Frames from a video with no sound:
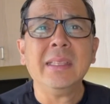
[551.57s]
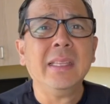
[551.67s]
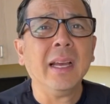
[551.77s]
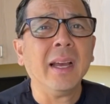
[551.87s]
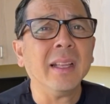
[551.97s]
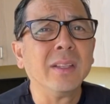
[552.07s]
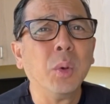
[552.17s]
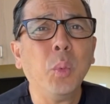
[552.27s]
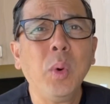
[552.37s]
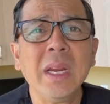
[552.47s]
The
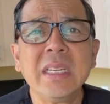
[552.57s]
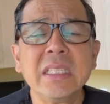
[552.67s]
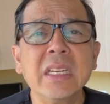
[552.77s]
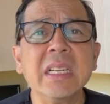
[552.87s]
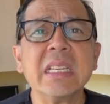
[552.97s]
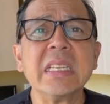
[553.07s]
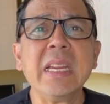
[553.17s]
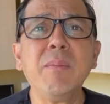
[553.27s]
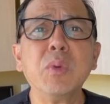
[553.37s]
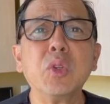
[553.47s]
tuition
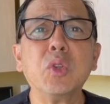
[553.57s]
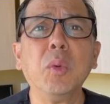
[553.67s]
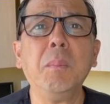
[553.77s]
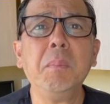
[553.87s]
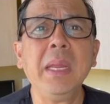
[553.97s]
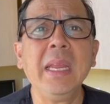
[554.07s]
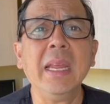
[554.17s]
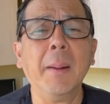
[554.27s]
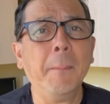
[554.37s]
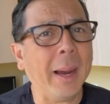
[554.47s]
seems to be
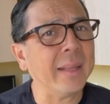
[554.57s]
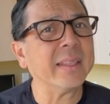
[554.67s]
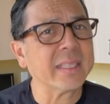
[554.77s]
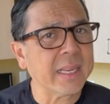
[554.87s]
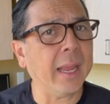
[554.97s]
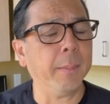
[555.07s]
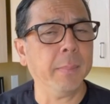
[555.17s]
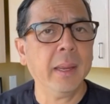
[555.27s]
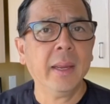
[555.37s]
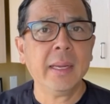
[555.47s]
about the same.
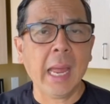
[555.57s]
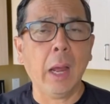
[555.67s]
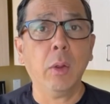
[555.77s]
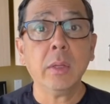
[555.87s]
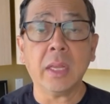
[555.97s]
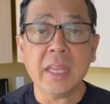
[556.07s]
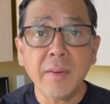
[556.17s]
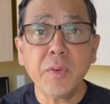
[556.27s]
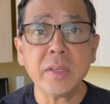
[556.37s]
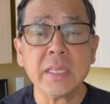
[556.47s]
Now, the
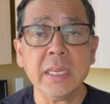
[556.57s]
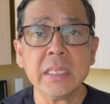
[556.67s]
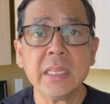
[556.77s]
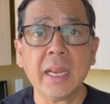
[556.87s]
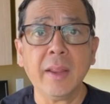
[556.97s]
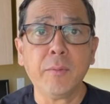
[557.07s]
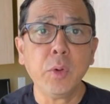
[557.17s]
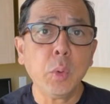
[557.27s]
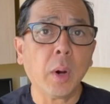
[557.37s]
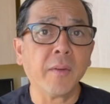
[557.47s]
difference is that if
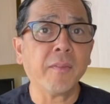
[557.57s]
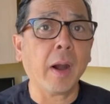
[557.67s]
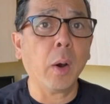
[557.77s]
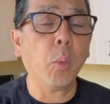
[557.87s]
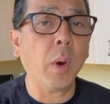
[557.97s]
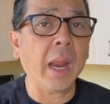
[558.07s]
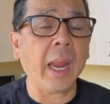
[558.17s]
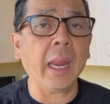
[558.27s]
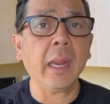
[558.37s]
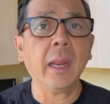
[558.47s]
you are far
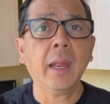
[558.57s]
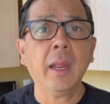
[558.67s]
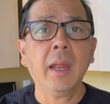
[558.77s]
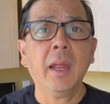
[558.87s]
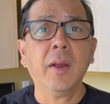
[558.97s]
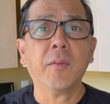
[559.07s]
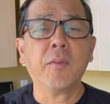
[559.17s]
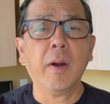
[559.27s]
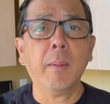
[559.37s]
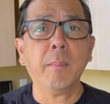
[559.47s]
away
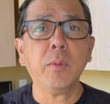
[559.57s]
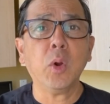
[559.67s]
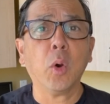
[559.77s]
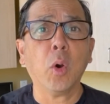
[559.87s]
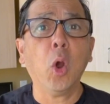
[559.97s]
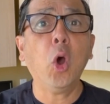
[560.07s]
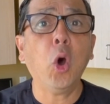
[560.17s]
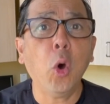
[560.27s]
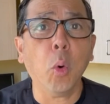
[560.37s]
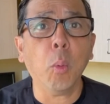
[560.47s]
from your
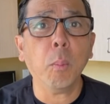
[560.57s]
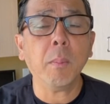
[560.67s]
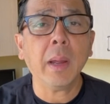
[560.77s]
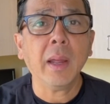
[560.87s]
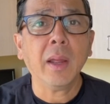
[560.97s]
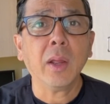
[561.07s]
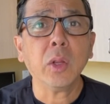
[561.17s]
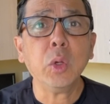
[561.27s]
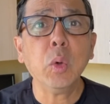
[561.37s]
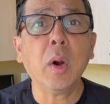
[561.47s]
home,
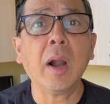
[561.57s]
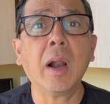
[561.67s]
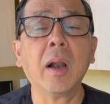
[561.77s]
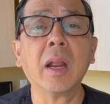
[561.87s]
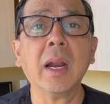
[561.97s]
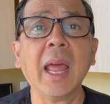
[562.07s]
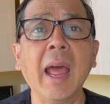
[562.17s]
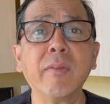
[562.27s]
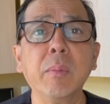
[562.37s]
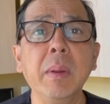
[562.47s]
you are going to
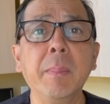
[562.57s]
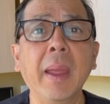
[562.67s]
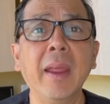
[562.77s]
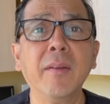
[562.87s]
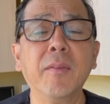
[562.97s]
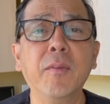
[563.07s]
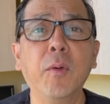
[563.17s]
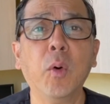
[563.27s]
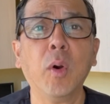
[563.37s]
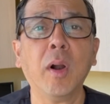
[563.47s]
have to be paying
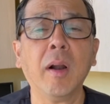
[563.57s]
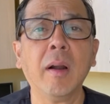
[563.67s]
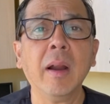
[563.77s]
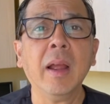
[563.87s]
for